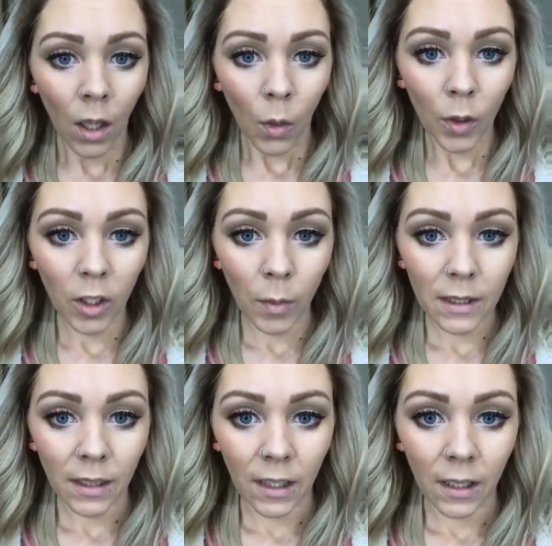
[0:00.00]
What are you
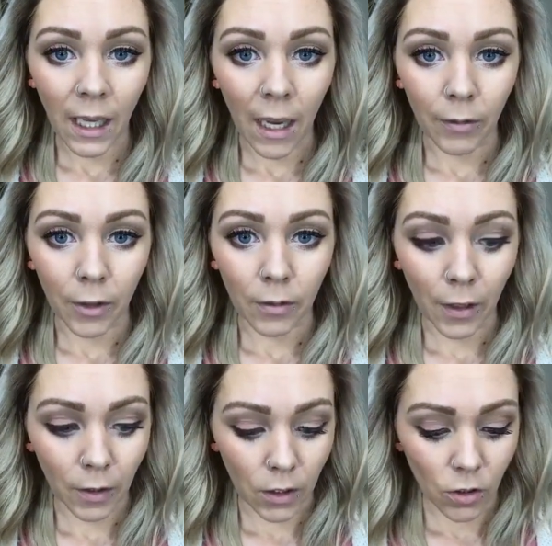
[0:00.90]
mixing in the cat for your
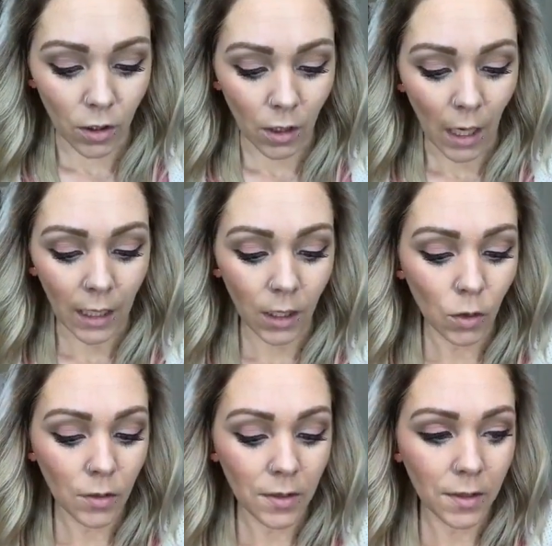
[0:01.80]
foundation? I
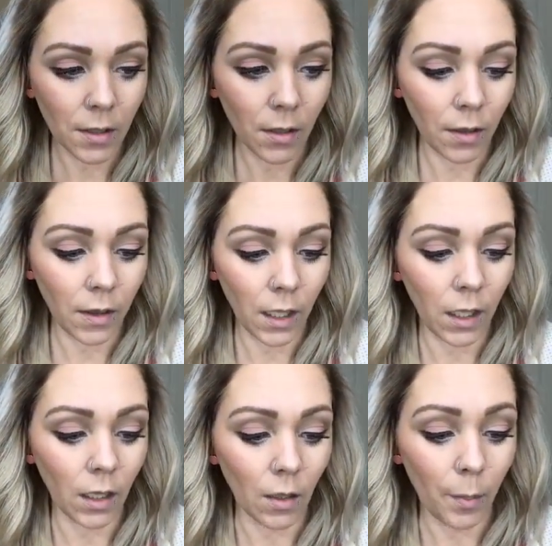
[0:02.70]
used
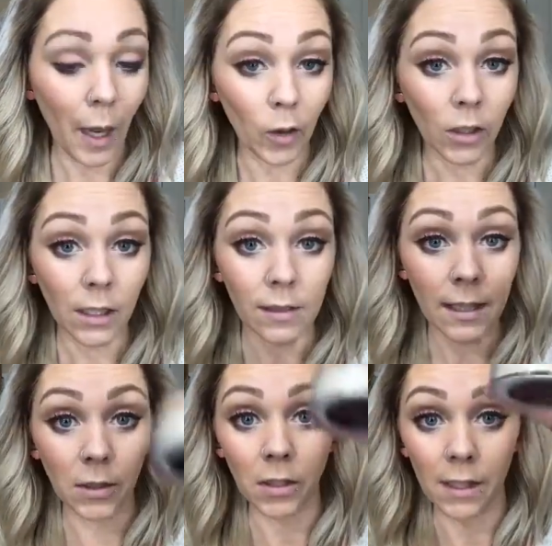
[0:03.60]
the powdered
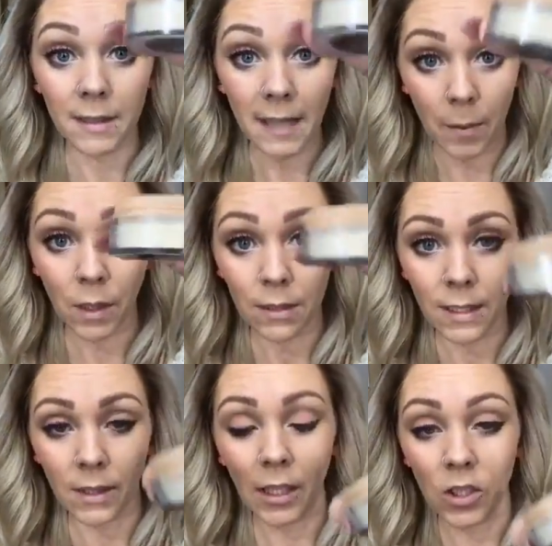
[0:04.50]
concealer, the same
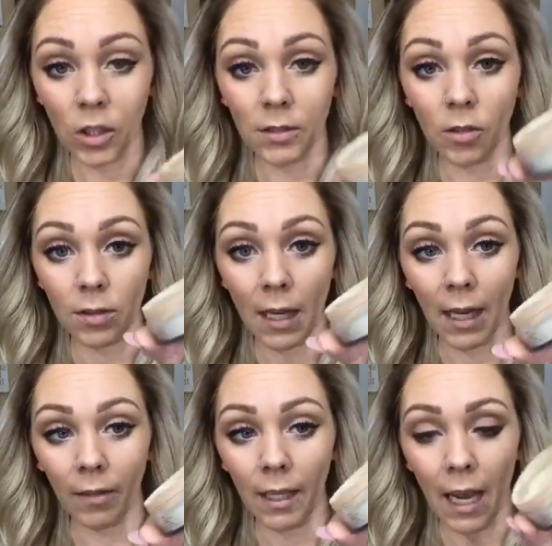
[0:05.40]
concealer I just used to
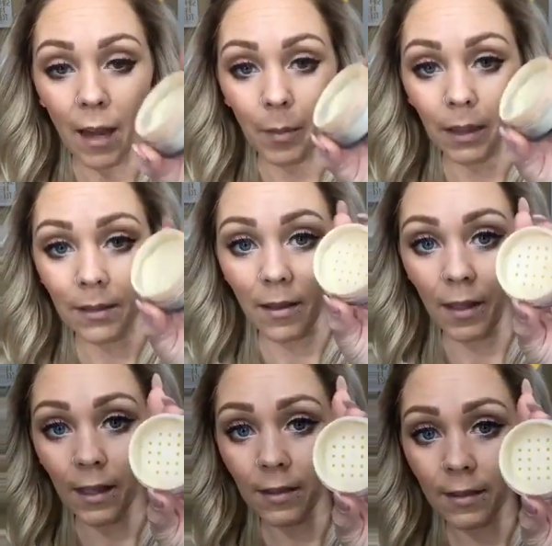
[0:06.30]
highlight. I mixed
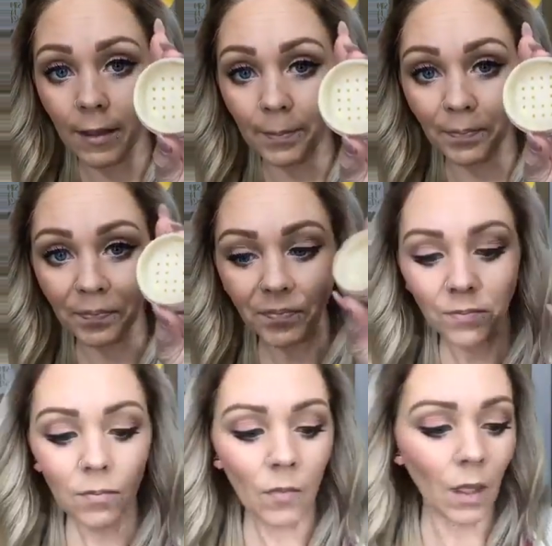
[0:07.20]
this
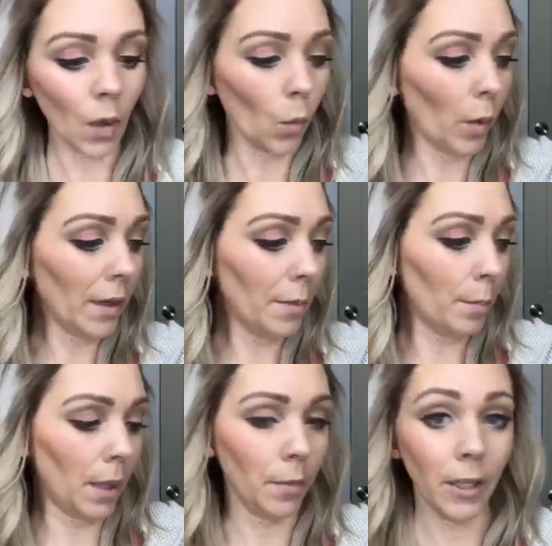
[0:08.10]
with
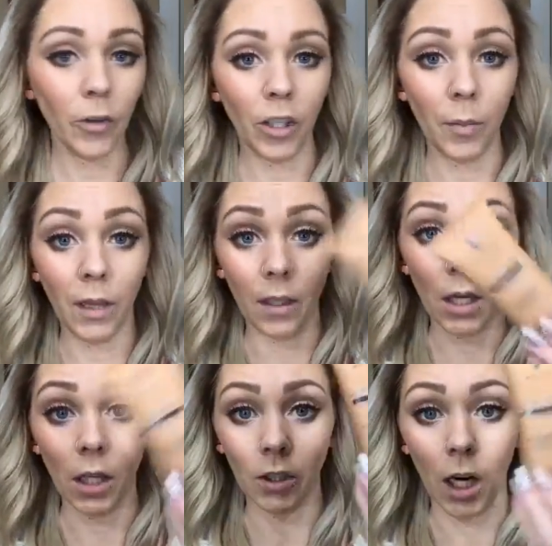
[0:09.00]
BB cream in the
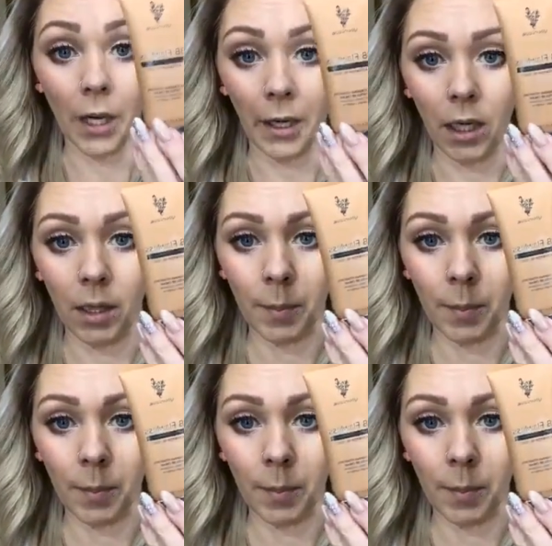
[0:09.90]
color Honey.